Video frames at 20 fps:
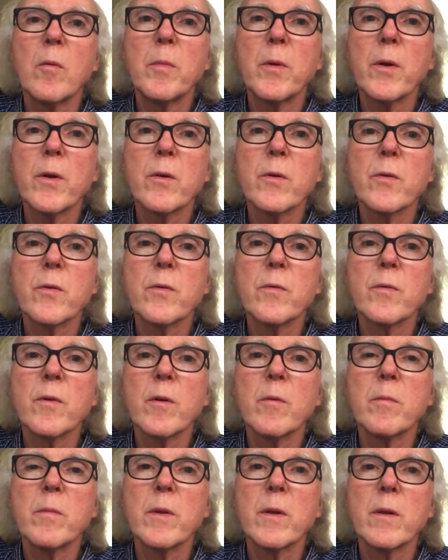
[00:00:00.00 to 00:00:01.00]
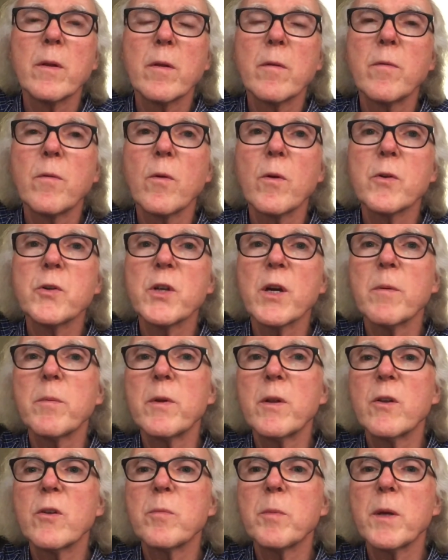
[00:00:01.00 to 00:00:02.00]
beers from the 4
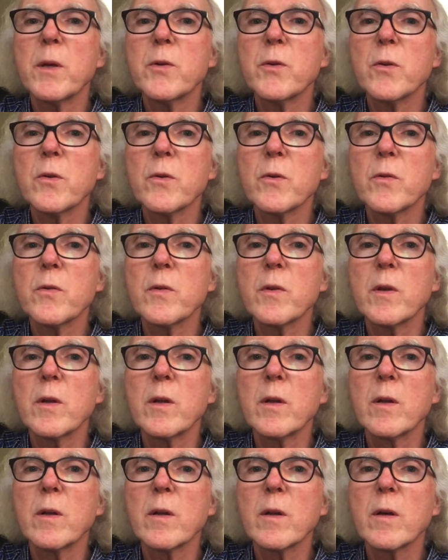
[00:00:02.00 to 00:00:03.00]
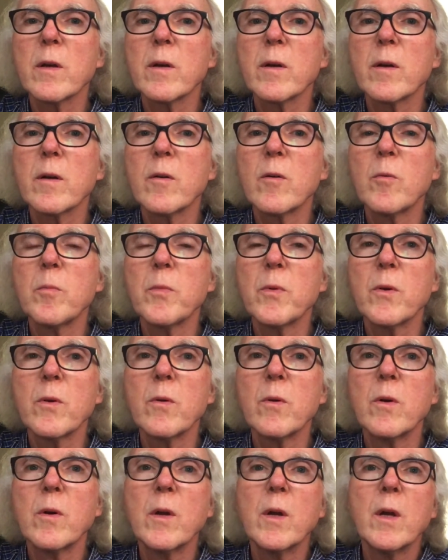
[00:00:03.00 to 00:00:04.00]
Japanese majors, and I hope you
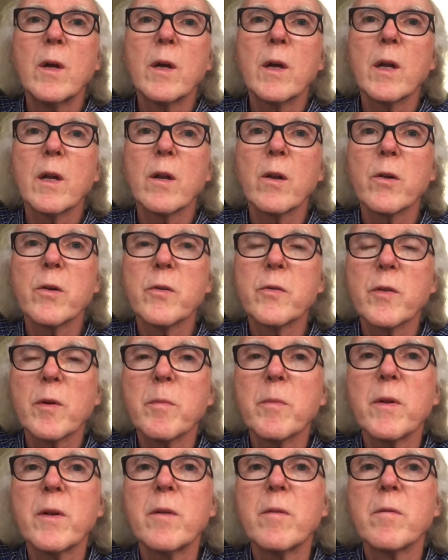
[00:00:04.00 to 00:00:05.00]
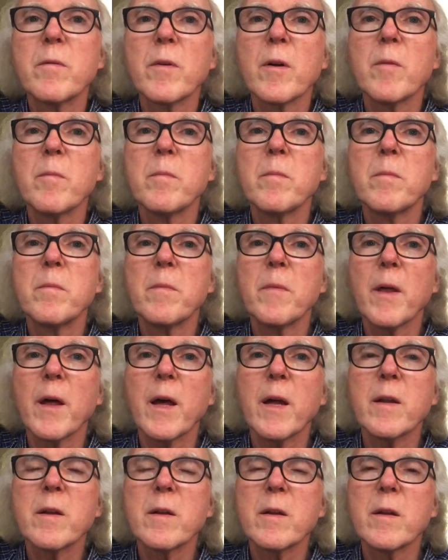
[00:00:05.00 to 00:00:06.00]
can learn something from
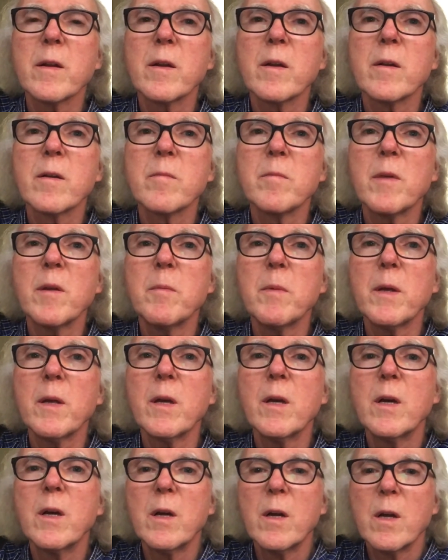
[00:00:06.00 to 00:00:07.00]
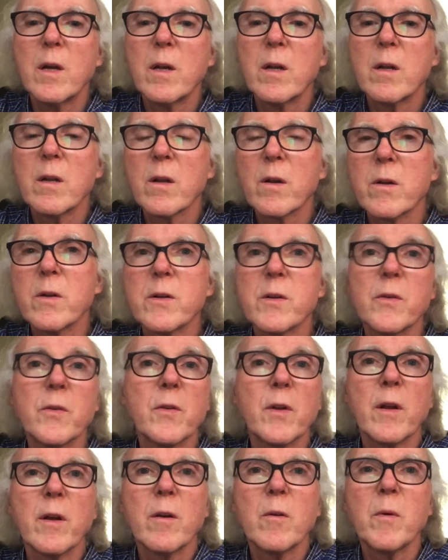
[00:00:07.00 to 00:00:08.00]
that and maybe learn to
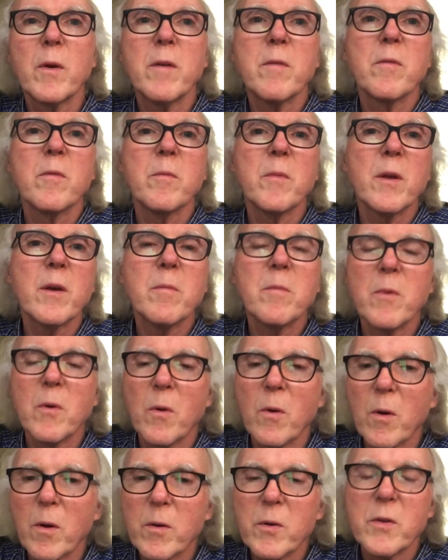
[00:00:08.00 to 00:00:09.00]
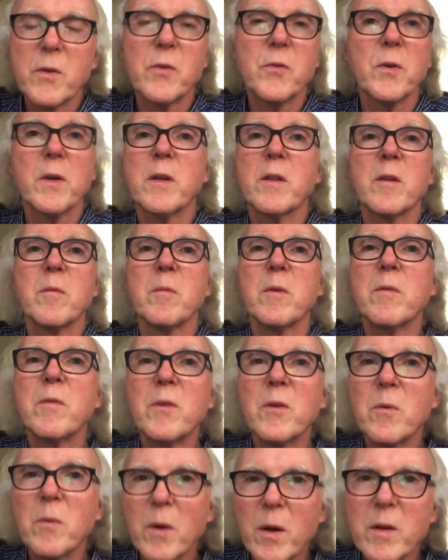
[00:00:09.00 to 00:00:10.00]
stay away from them or to drink them if
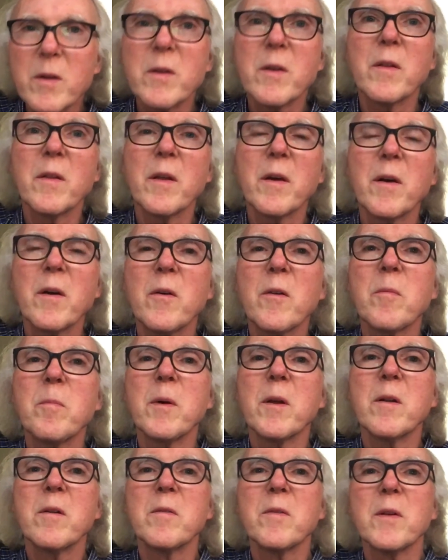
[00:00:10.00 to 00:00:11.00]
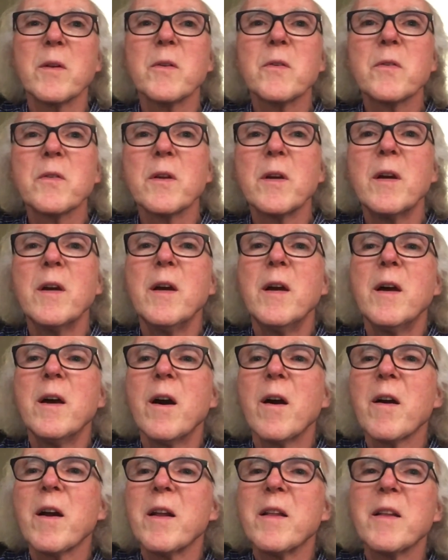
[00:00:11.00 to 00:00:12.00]
you want the health benefits.
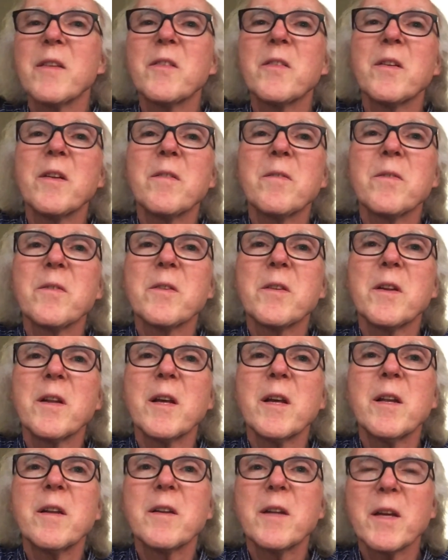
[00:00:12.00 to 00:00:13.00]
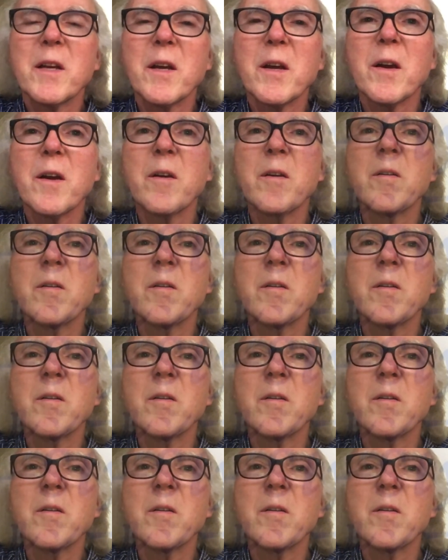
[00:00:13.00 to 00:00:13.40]
All right, that's enough for today. Take care.